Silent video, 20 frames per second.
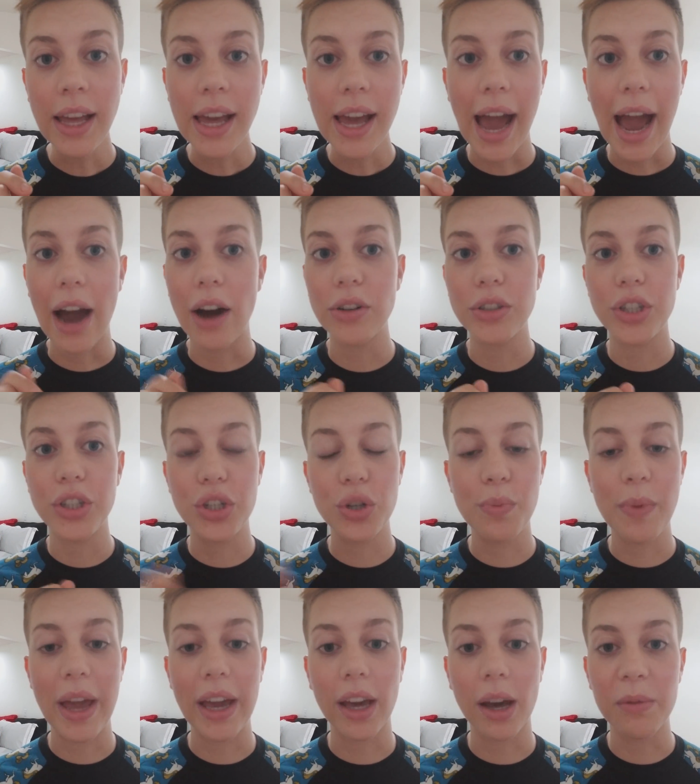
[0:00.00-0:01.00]
how to do
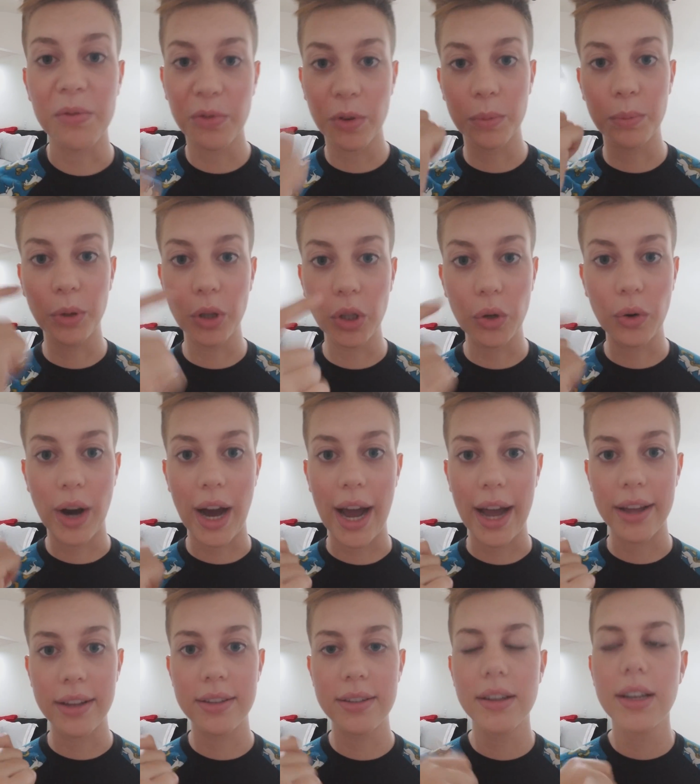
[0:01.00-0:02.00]
makeup for blue
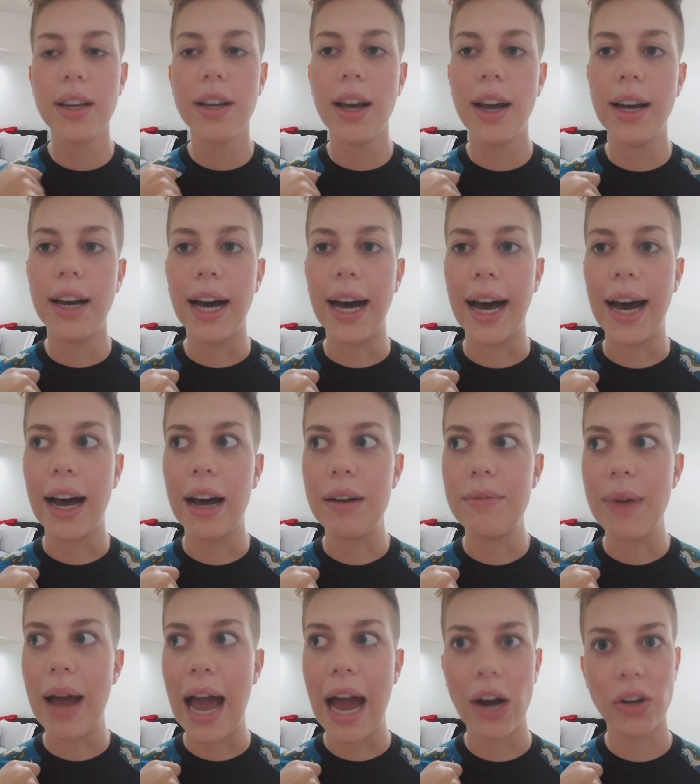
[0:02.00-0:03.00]
eyes.
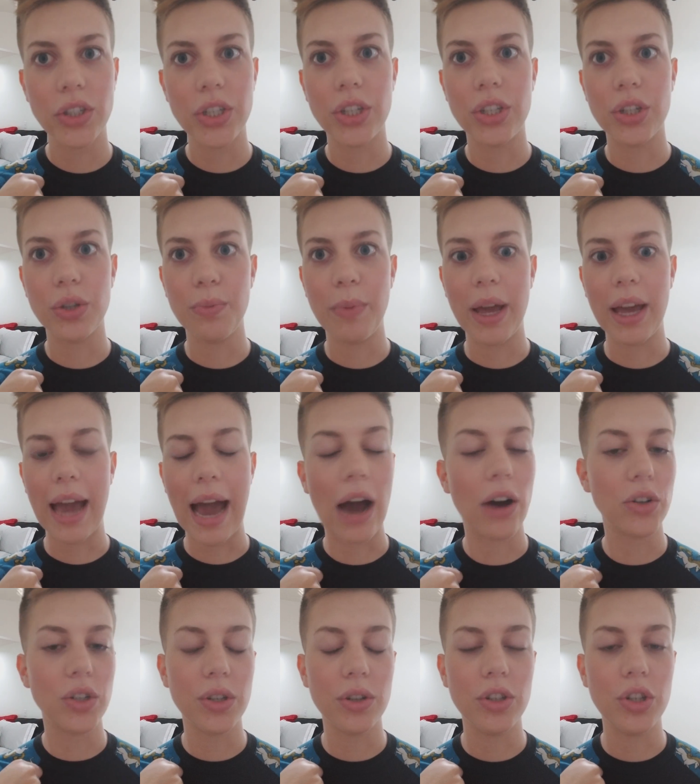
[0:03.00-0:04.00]
How to do
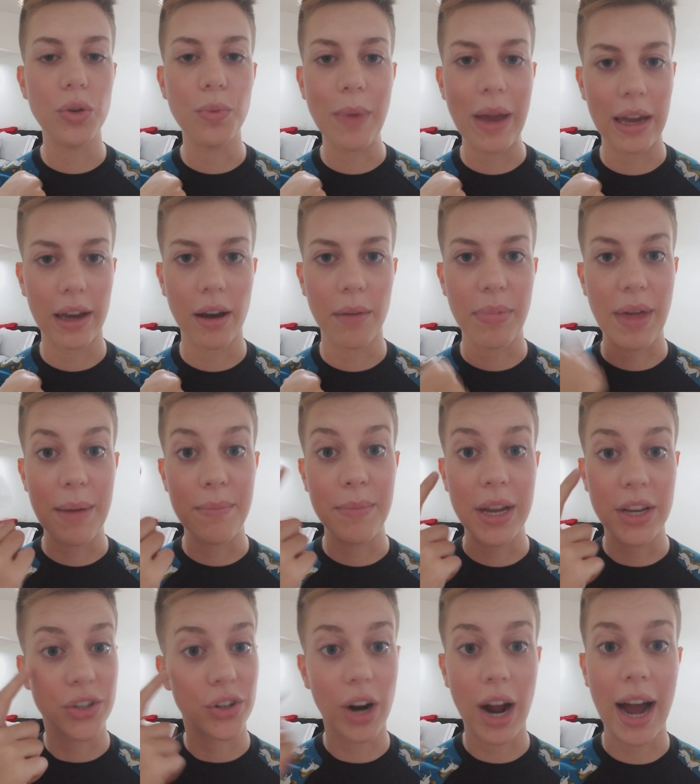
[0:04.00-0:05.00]
makeup that
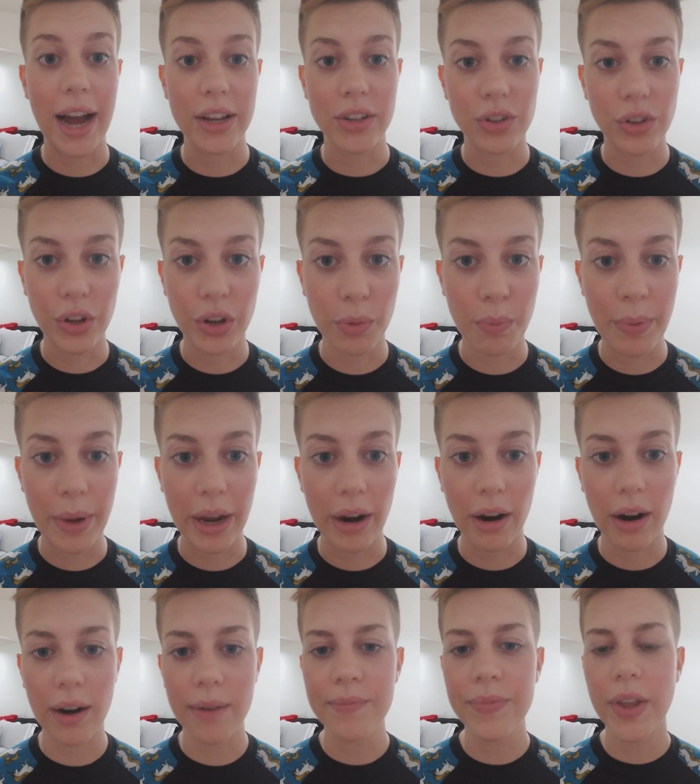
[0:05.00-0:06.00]
makes your eyes look
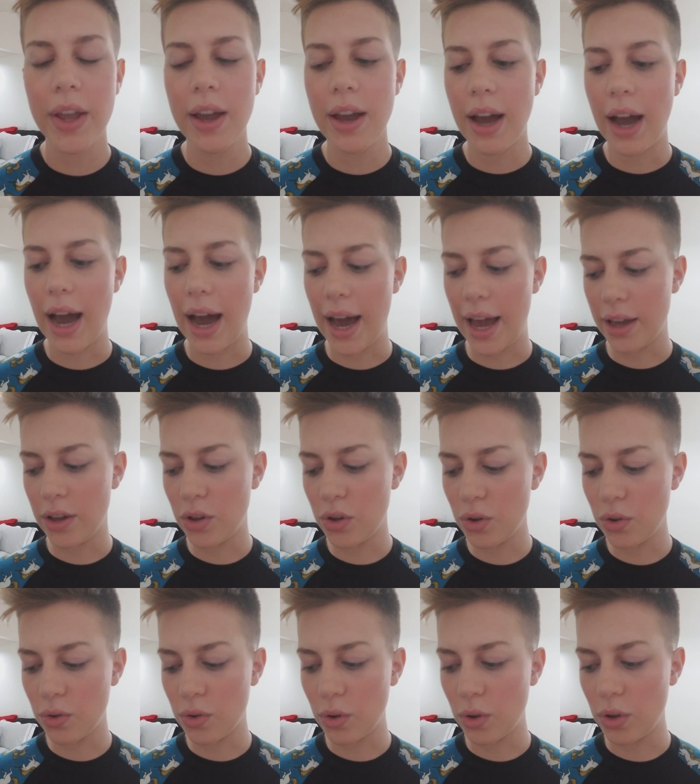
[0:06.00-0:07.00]
bigger. I
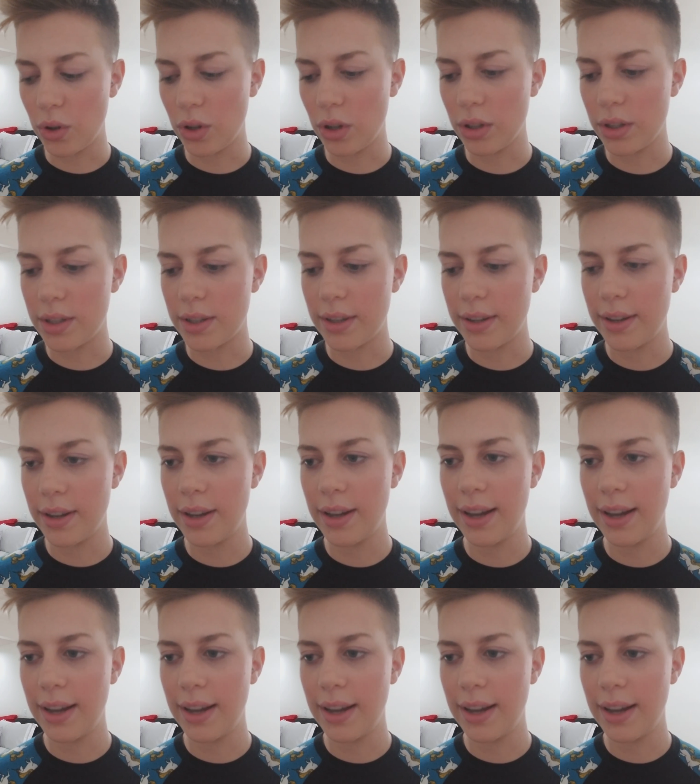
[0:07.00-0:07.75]
Googled